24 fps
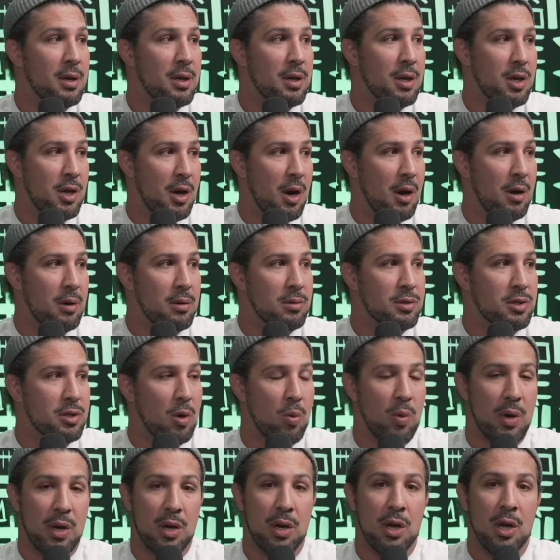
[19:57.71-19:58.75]
You know, so
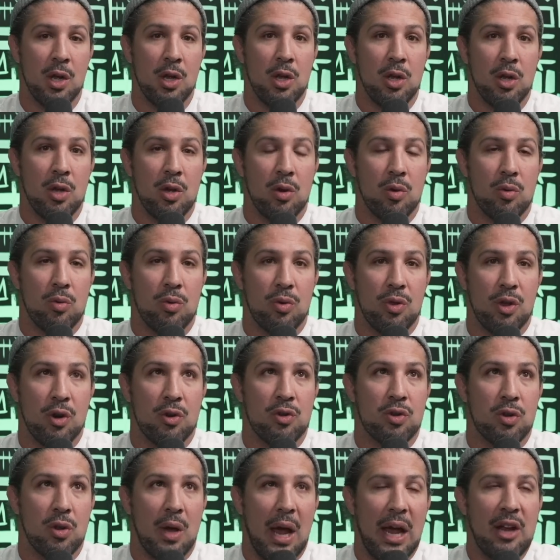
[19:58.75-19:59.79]
when
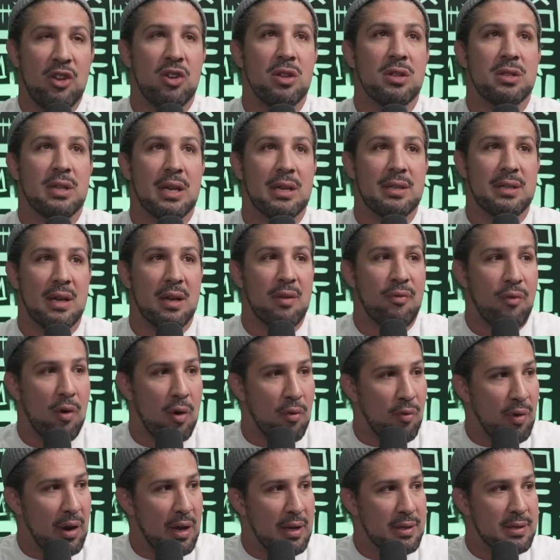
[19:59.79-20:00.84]
there's agents exist for a
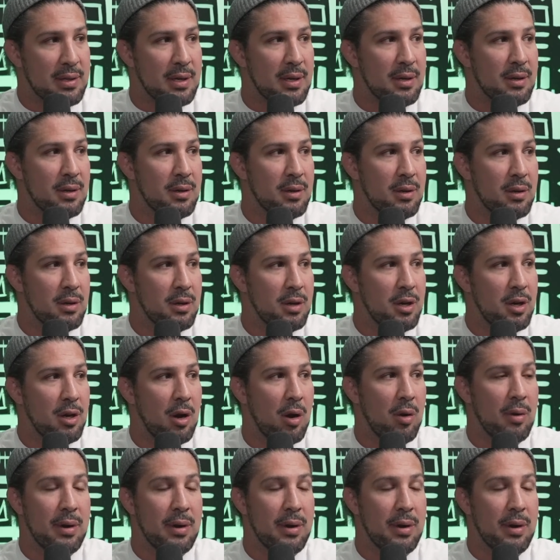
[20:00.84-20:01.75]
reason you know,